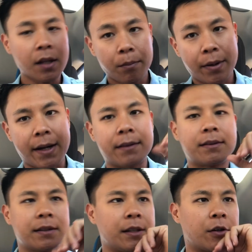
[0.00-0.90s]
But
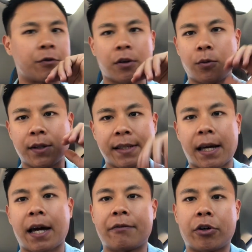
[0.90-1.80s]
for the ones that
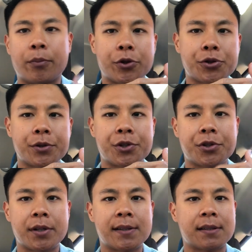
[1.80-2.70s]
have commercial
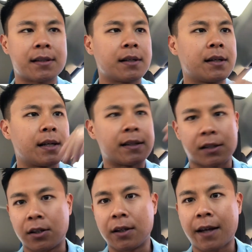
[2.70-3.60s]
insurance, it's a
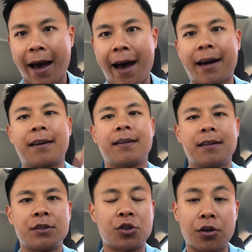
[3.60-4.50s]
good hack
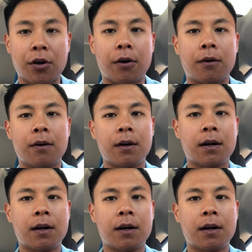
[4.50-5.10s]
to know.